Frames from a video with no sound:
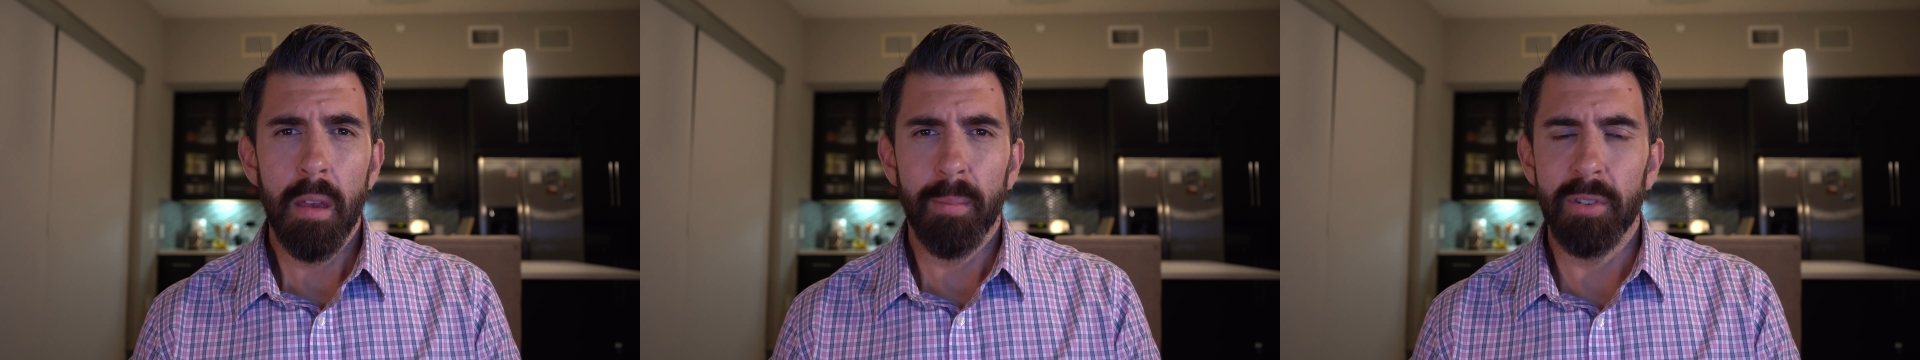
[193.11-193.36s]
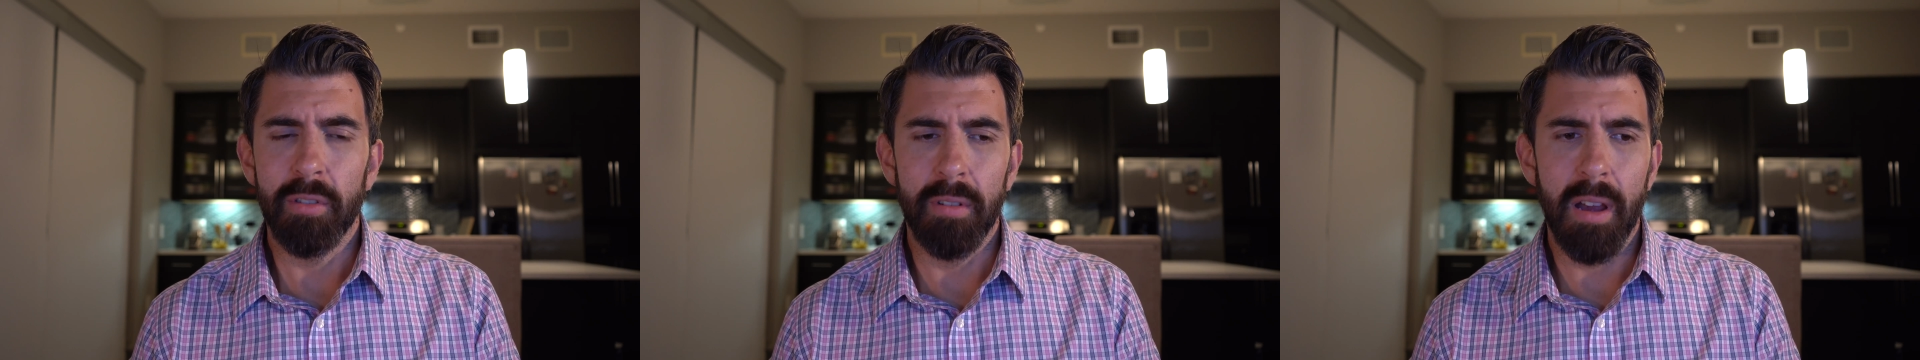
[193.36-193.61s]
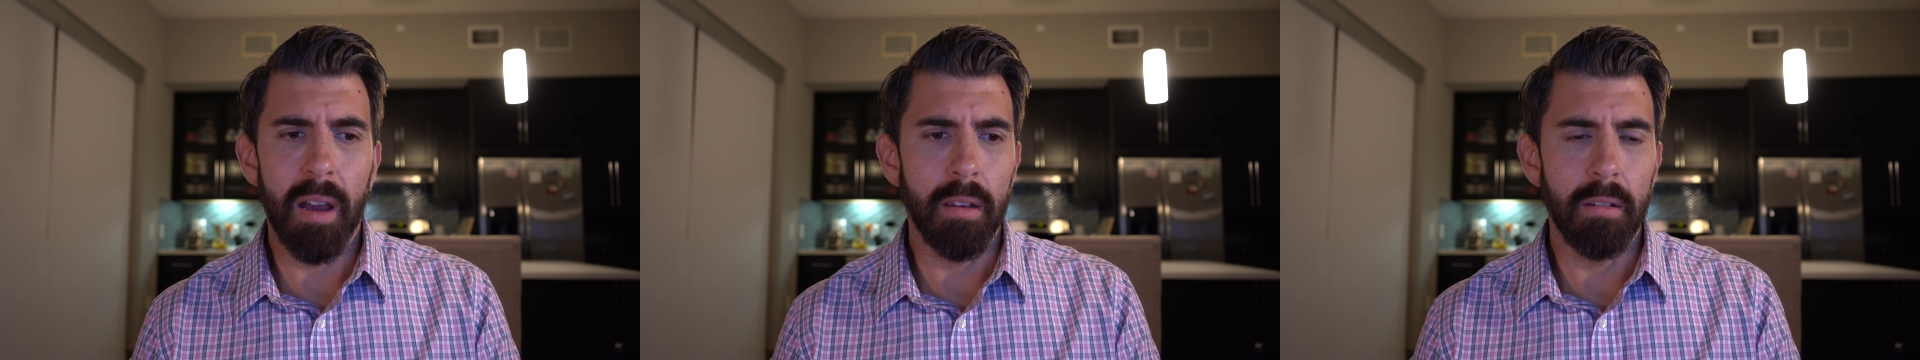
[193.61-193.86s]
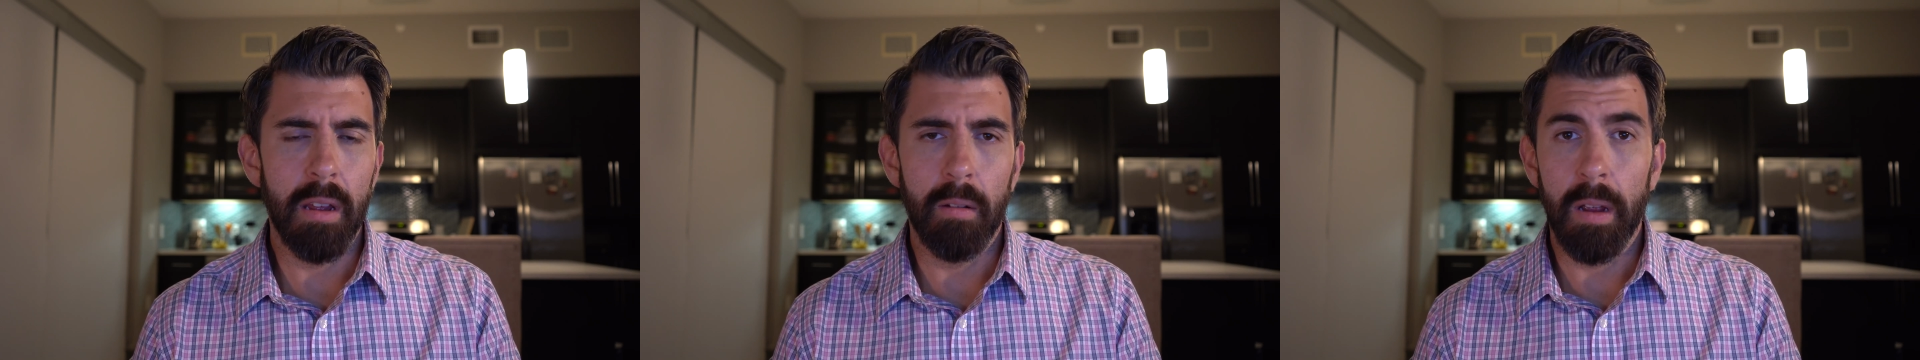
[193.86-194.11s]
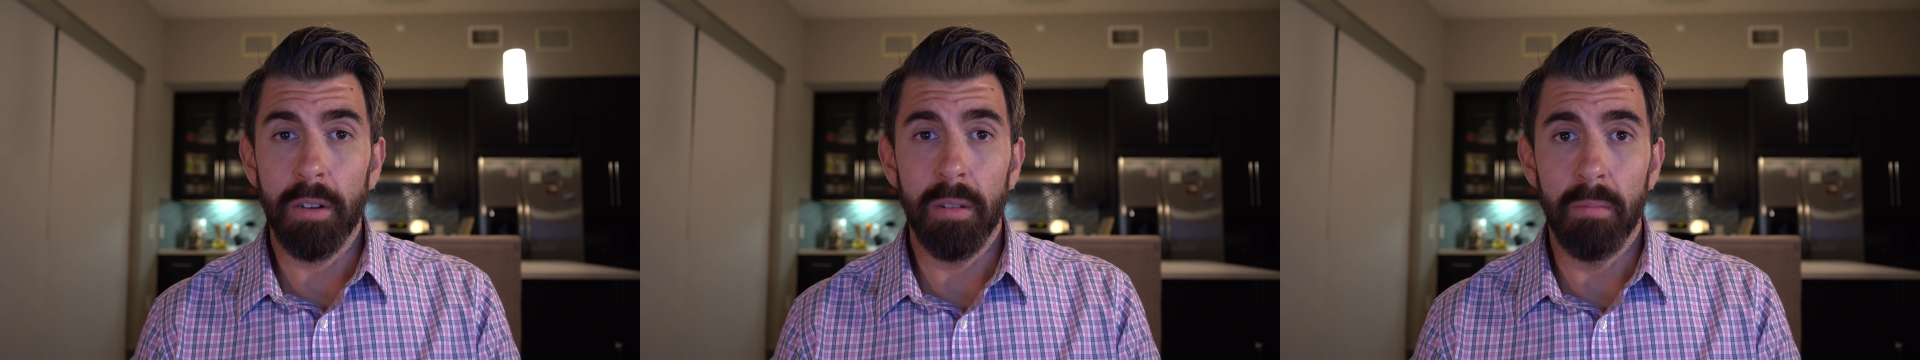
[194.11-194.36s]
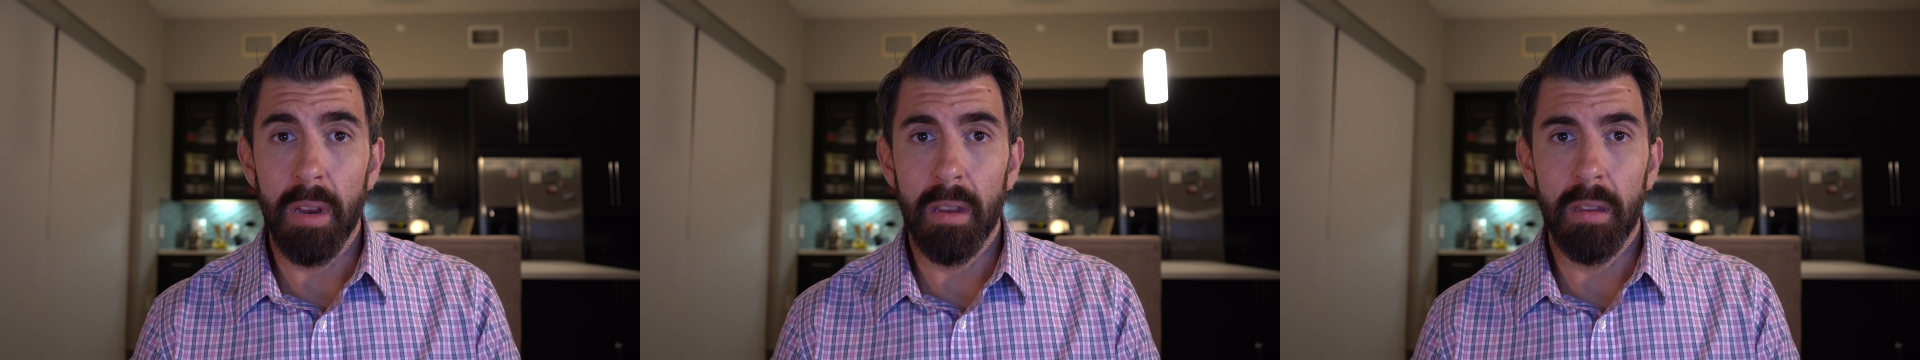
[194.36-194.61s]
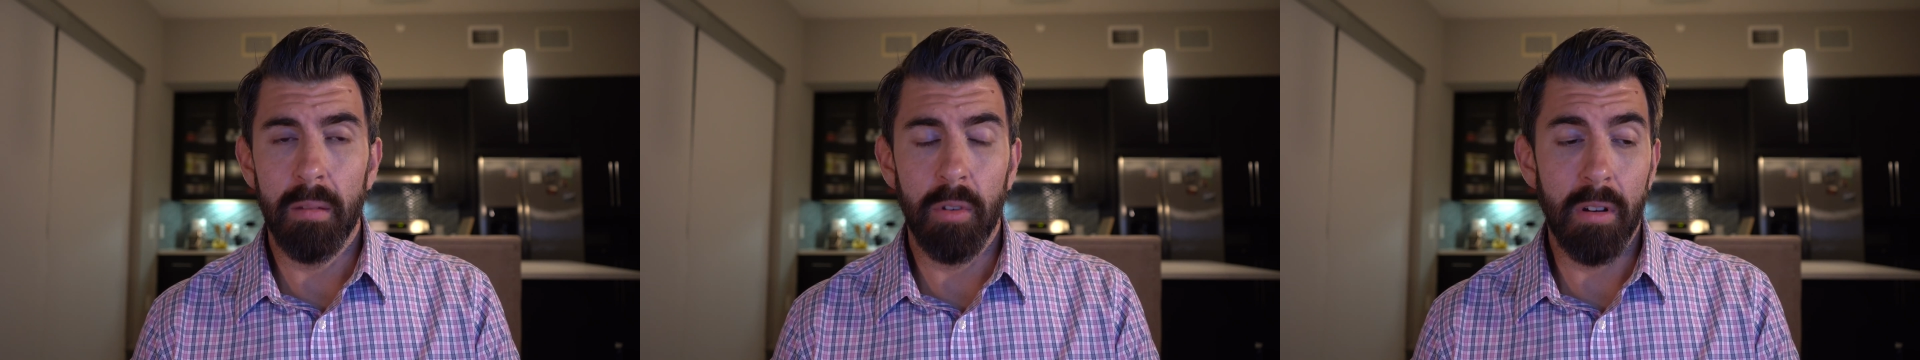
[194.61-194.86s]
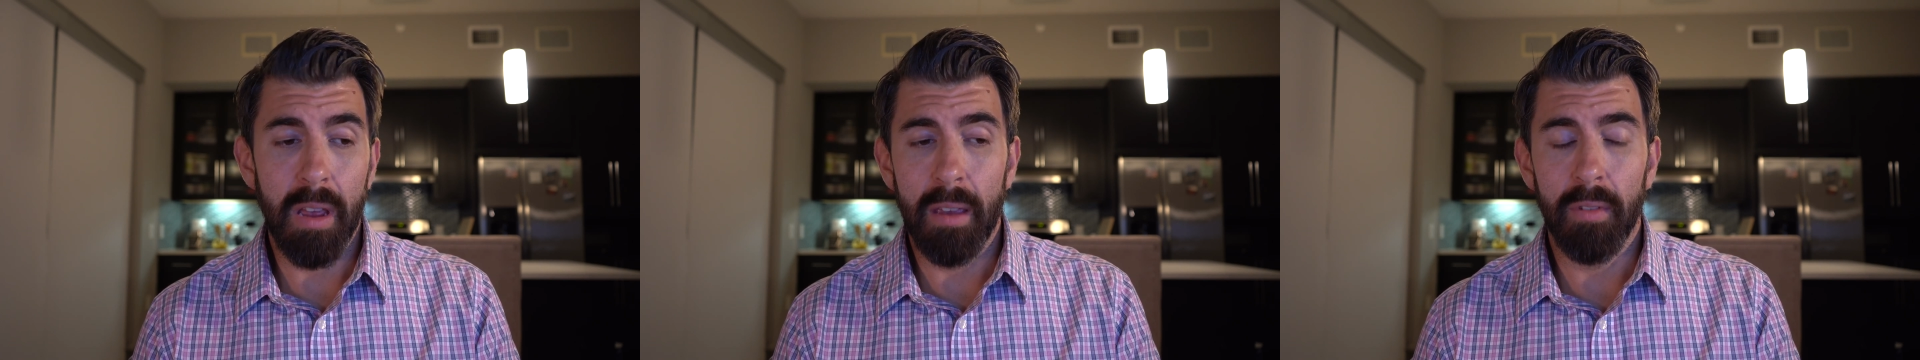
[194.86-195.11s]
But you're not. You're not actually meeting them.
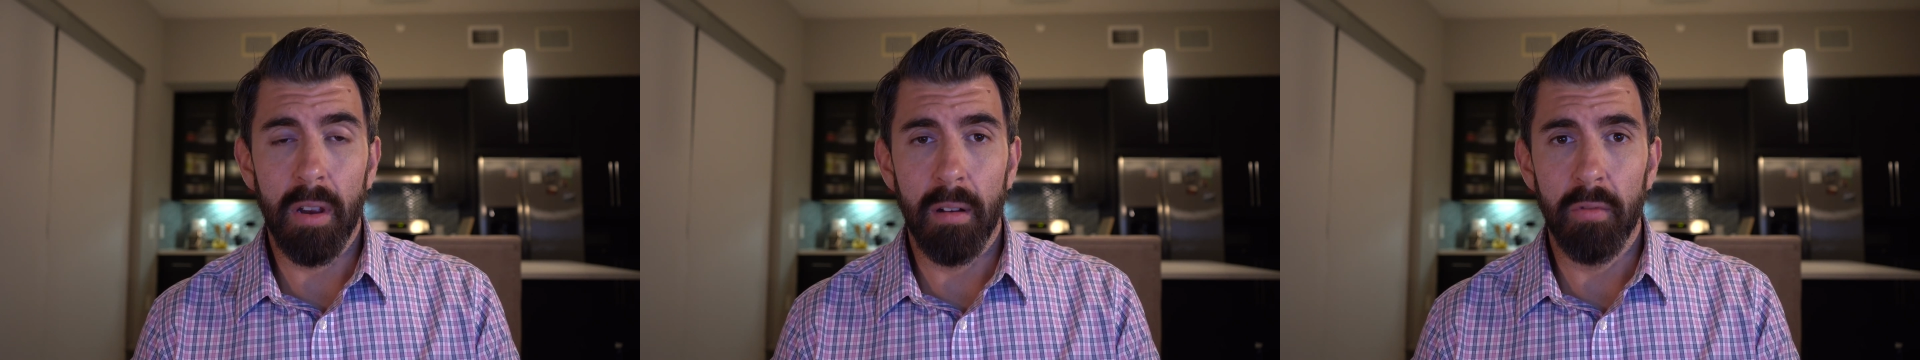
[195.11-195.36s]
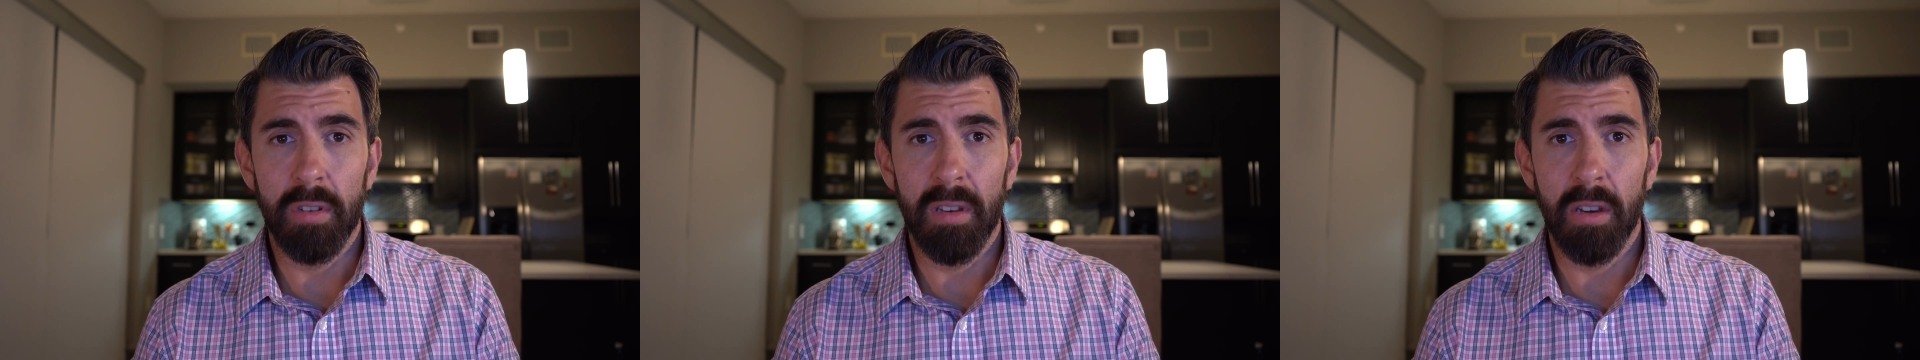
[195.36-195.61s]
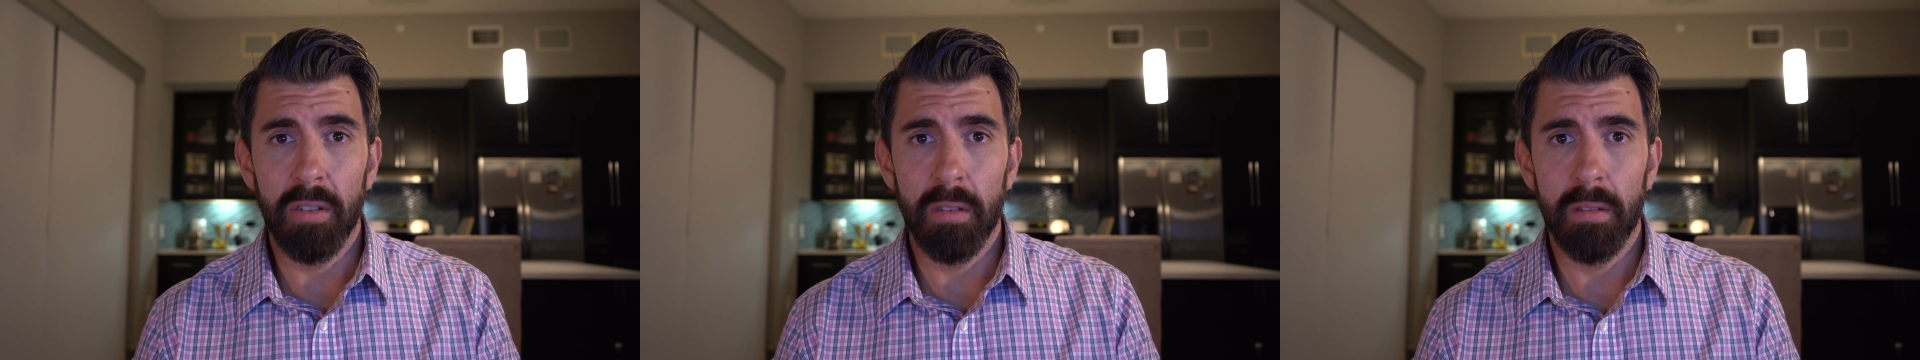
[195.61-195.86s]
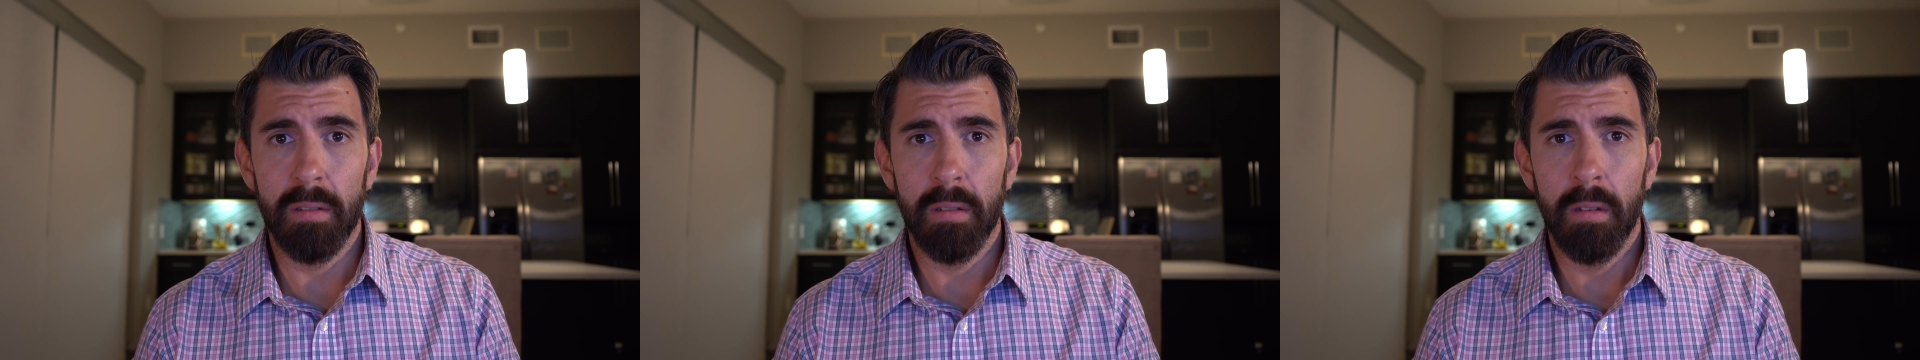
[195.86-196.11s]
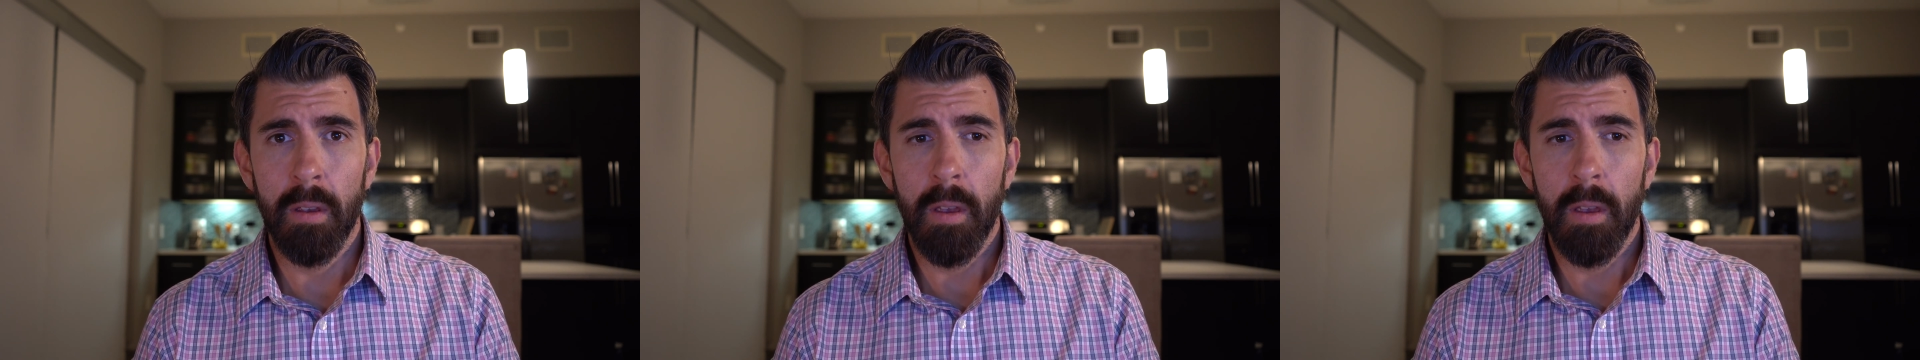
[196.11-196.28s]
You're not having conversations.